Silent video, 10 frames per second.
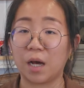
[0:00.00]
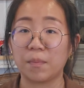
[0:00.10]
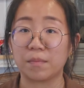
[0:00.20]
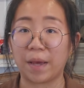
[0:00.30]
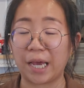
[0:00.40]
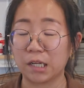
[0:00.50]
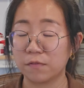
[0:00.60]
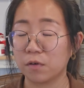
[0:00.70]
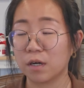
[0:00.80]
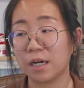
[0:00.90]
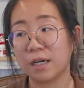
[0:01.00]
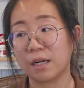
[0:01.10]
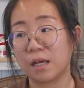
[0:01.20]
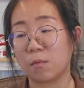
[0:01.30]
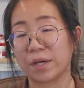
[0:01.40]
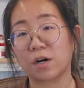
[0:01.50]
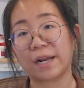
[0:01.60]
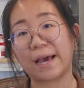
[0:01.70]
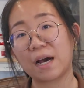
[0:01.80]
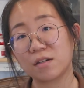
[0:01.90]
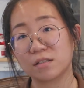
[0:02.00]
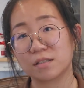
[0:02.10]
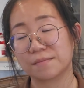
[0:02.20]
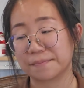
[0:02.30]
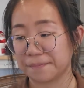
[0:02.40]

up and paid for it, we got out,